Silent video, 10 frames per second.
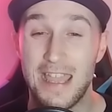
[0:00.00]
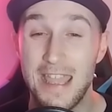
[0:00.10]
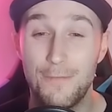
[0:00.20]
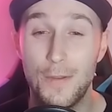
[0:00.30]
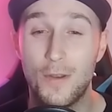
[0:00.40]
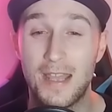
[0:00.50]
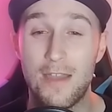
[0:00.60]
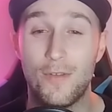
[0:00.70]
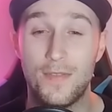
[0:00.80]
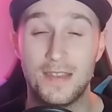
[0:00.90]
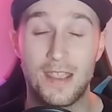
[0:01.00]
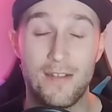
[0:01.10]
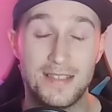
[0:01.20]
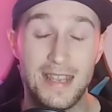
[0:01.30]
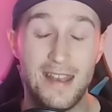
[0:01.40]
if we want to get rid of this
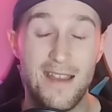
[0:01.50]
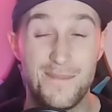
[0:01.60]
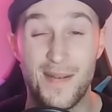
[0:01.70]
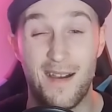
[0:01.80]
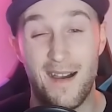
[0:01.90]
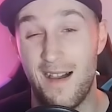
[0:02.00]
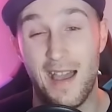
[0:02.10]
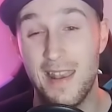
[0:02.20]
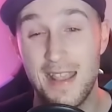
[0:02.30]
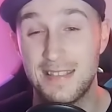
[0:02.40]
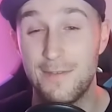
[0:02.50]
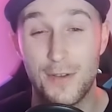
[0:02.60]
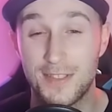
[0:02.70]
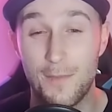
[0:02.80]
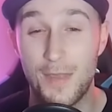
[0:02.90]
Giratina, but unless they've
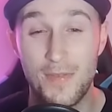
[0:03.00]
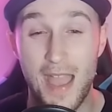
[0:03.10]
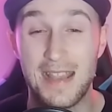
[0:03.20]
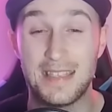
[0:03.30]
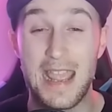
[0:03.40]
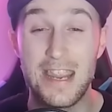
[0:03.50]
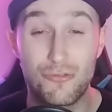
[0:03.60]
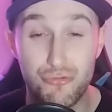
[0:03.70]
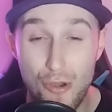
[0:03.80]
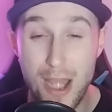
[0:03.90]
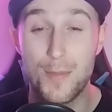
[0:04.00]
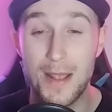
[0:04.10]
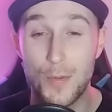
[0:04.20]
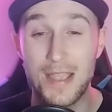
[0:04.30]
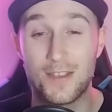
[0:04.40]
got something that is
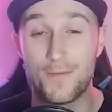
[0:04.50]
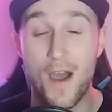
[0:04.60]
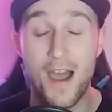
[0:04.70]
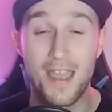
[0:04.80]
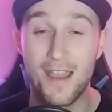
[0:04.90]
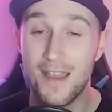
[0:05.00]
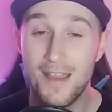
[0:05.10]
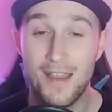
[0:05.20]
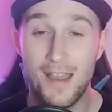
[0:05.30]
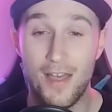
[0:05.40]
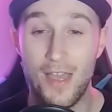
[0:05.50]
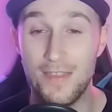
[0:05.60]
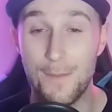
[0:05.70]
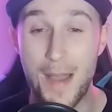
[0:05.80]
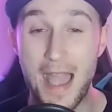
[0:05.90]
incredibly weak to fire in
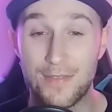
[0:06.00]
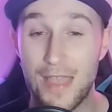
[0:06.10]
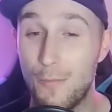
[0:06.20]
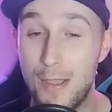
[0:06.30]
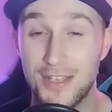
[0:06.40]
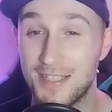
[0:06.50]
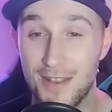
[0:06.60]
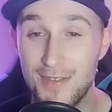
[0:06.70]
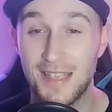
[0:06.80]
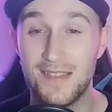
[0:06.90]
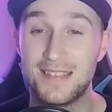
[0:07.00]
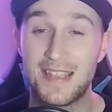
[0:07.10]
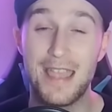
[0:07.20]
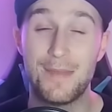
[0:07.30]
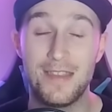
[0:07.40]
the back, then we're just losing this
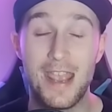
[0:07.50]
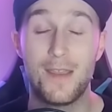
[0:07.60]
game. And yeah, the